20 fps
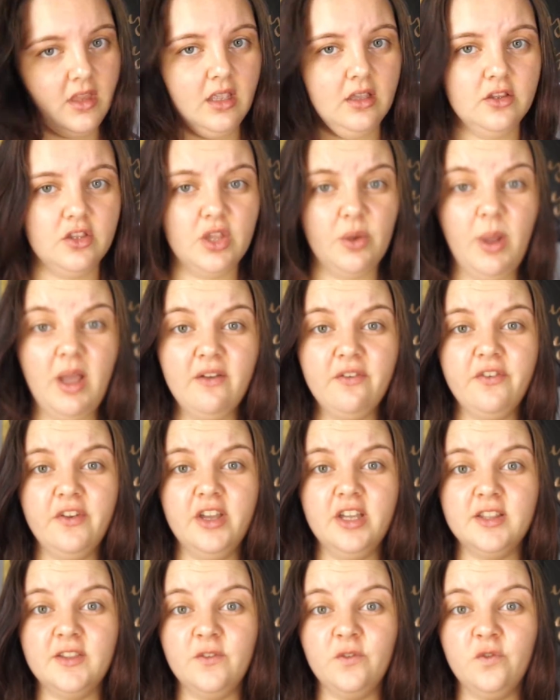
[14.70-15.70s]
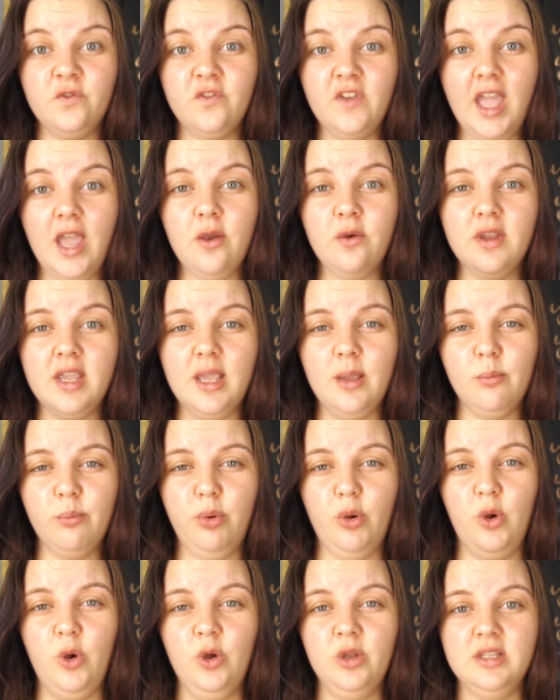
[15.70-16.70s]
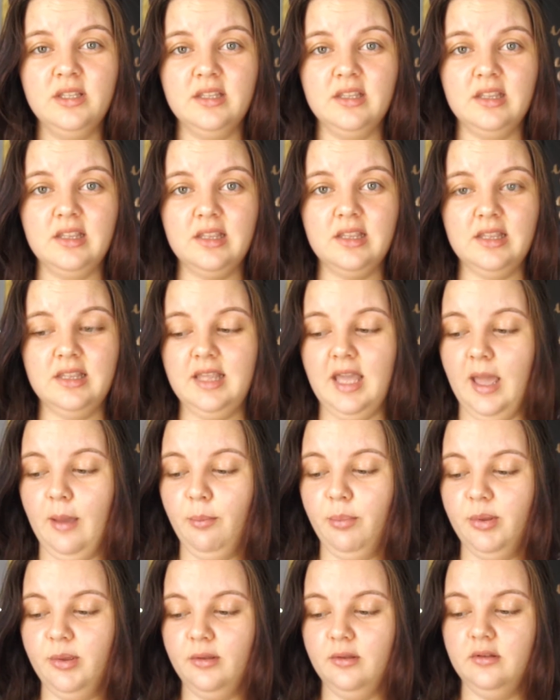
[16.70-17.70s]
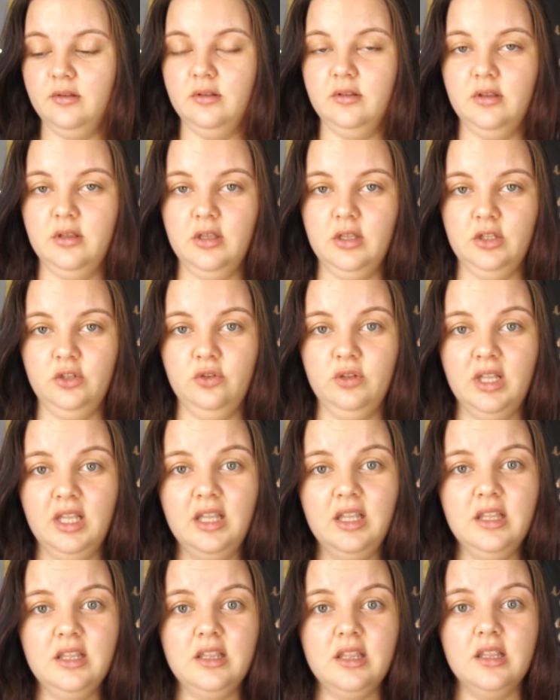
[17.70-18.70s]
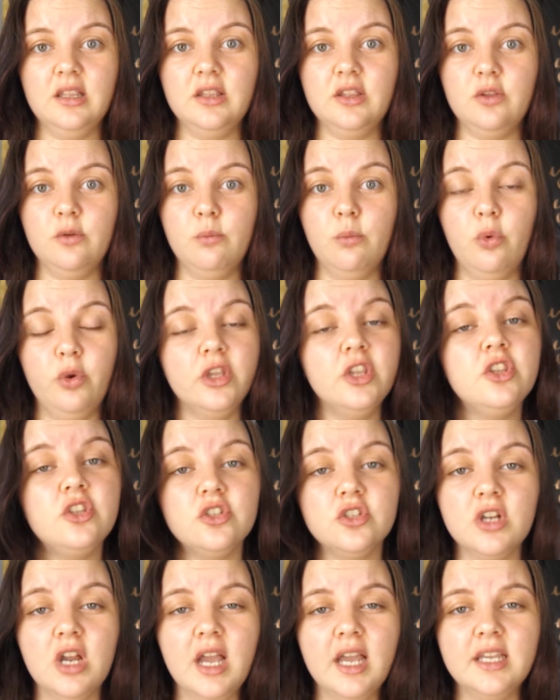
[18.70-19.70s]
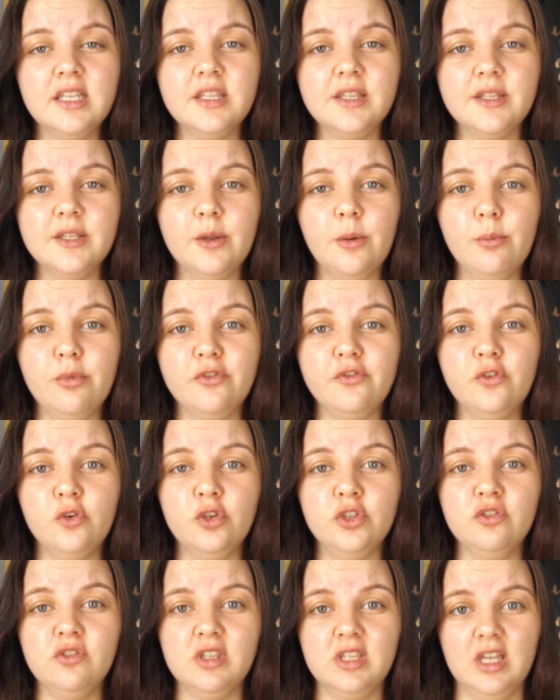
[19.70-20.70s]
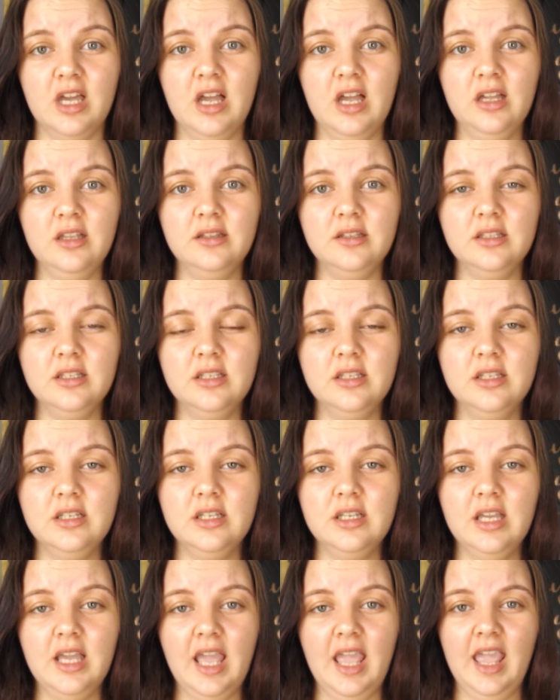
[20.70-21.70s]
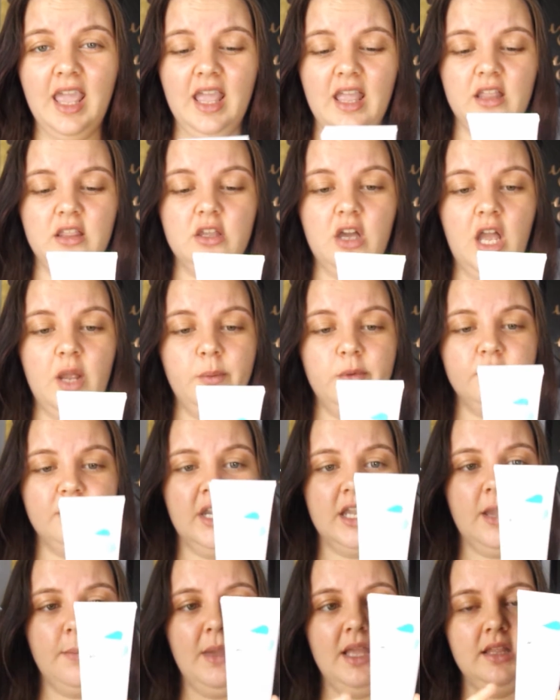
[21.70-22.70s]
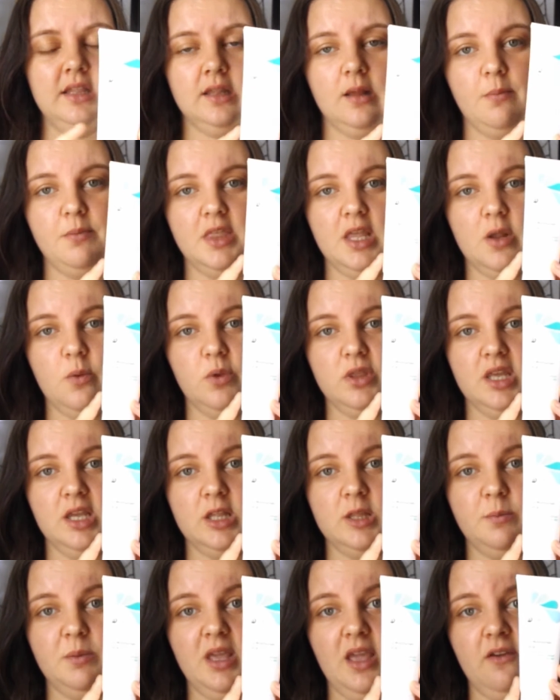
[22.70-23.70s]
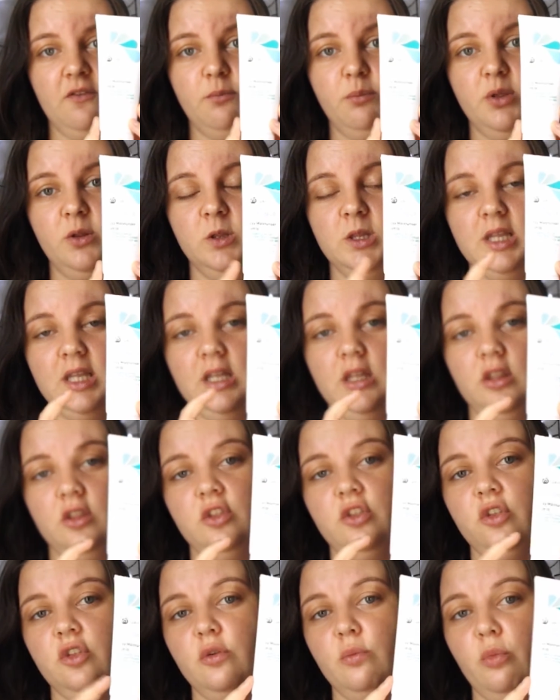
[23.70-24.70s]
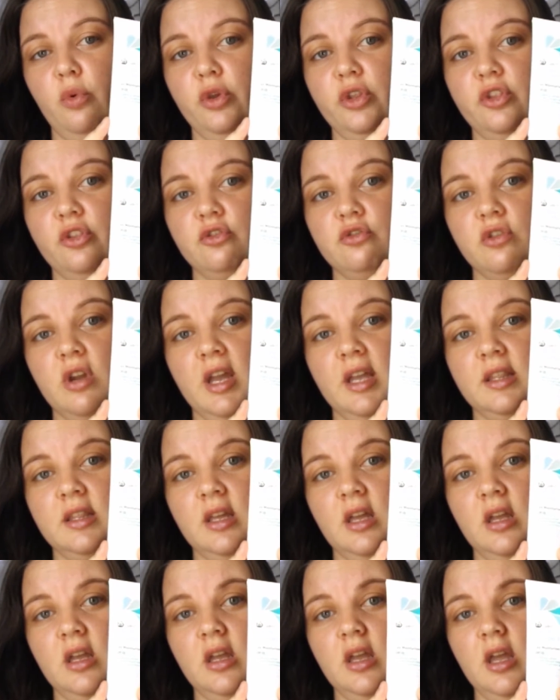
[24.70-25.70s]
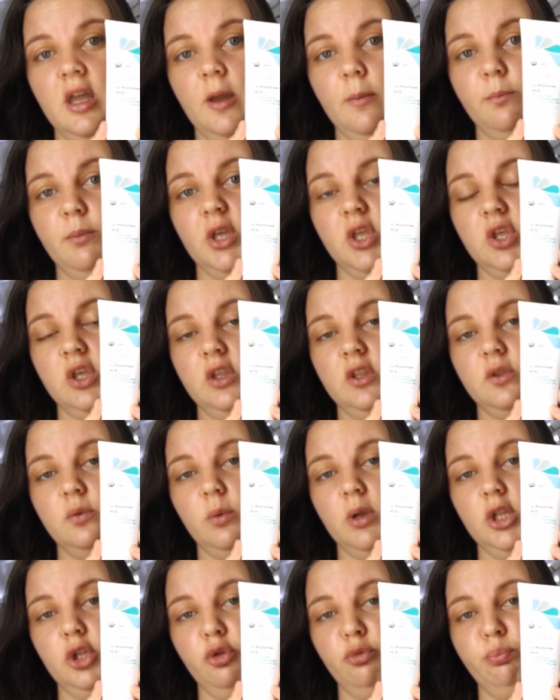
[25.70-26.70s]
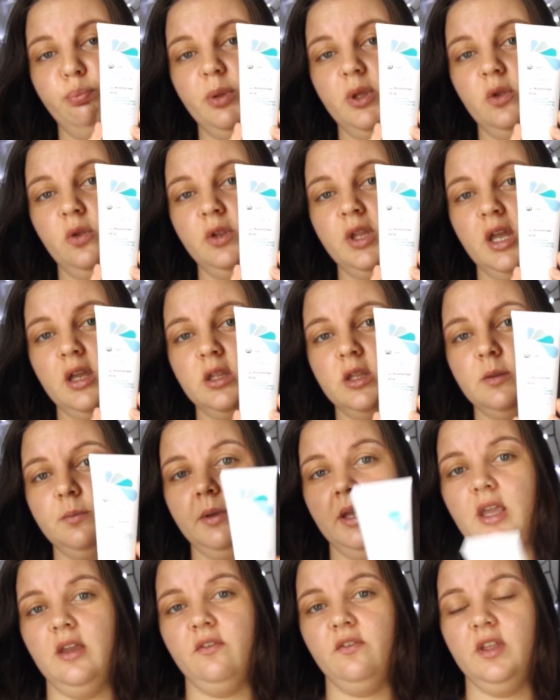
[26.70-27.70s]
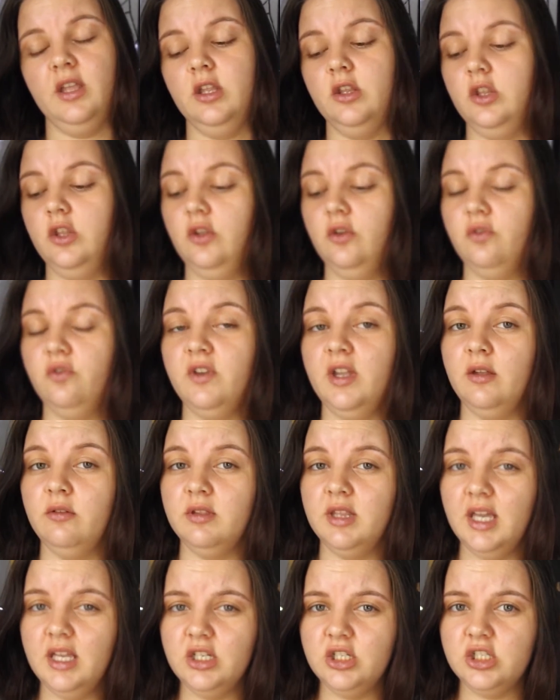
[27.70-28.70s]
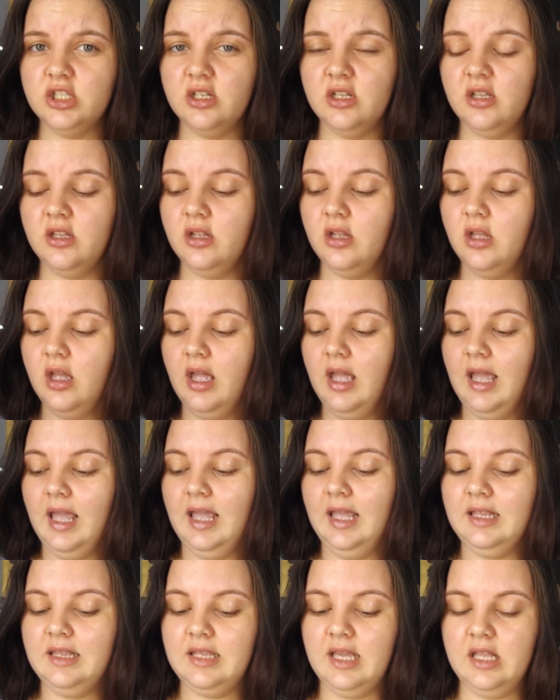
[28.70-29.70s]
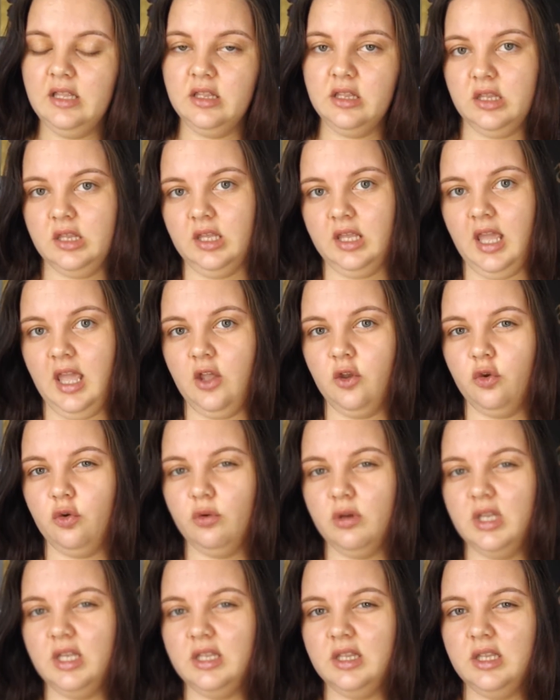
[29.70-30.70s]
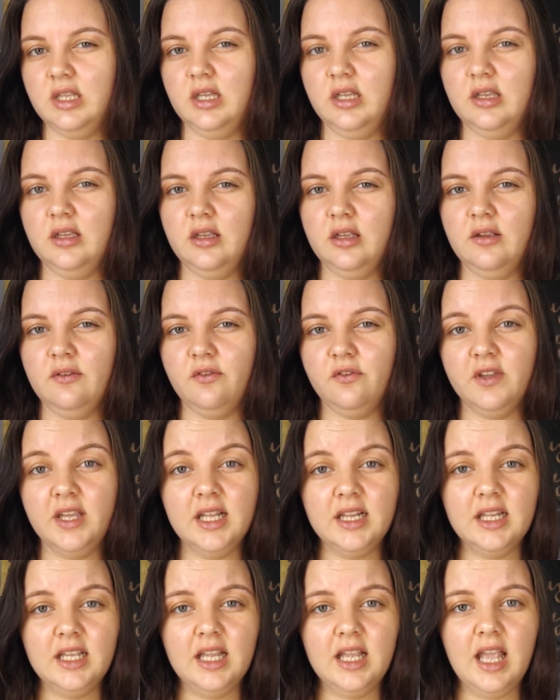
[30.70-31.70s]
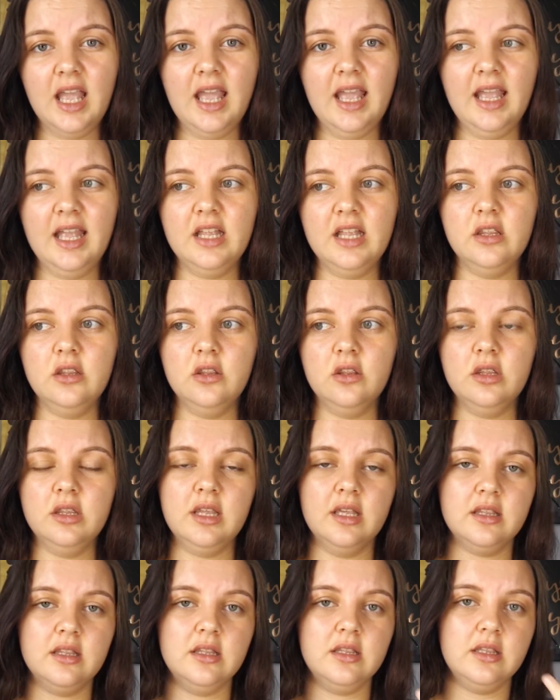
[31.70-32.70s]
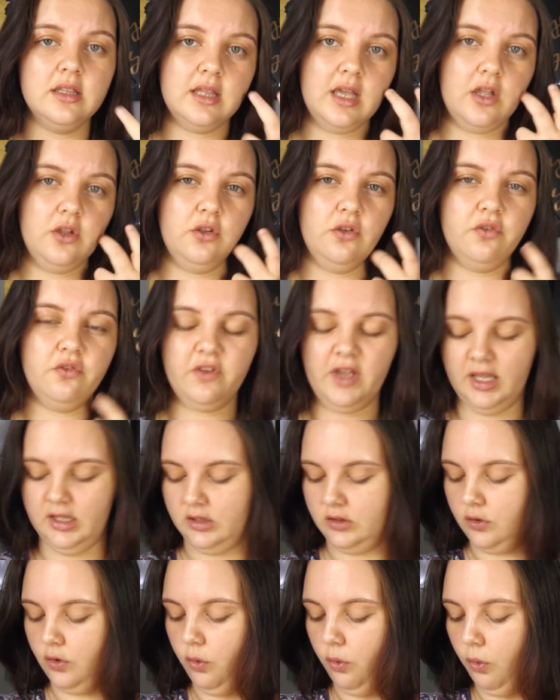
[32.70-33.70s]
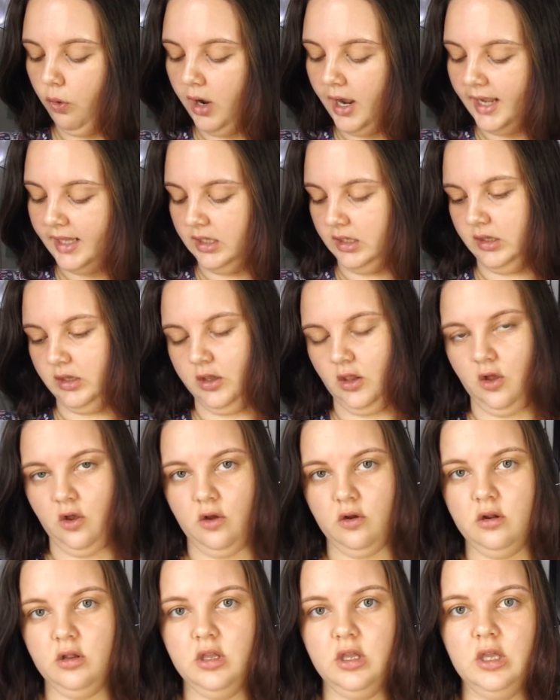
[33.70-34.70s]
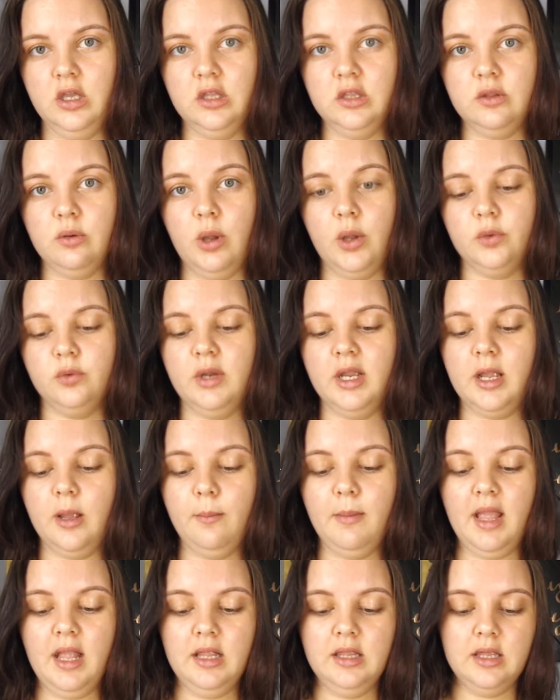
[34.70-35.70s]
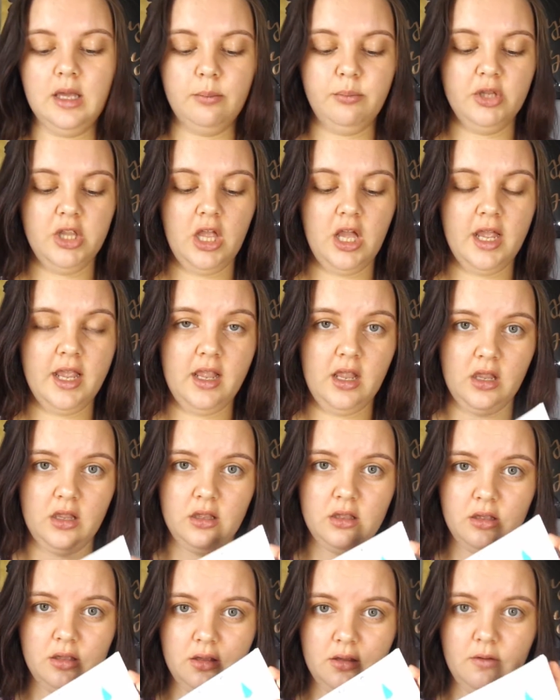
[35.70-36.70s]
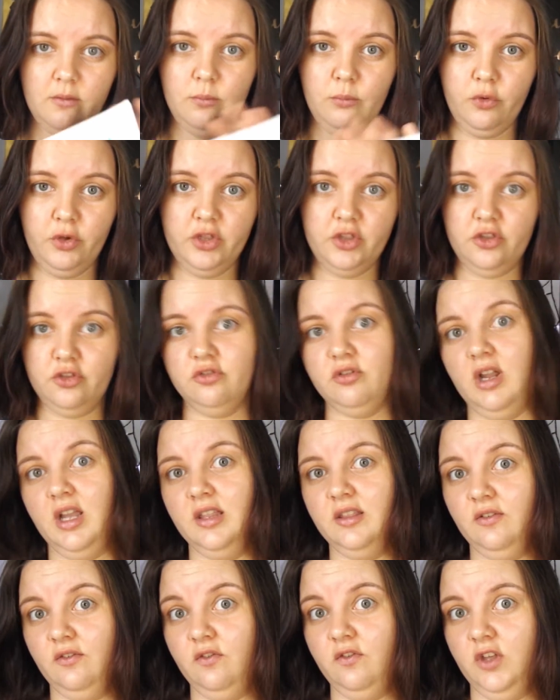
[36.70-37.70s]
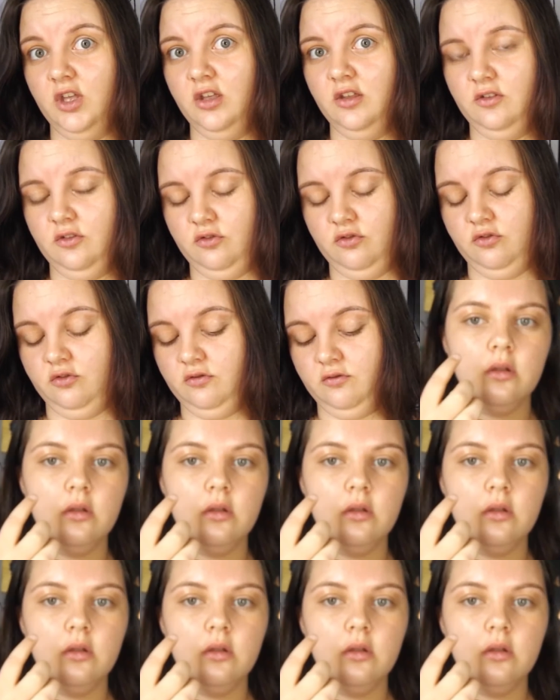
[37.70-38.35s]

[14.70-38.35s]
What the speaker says: So our first very important step, you need to moisturize before you start, and I would recommend something with SPF built into the moisturizer because when you build SPF into your foundation, it tends to get greasy feeling and doesn't stay on your face quite as long. So I'd recommend applying moisturizer first.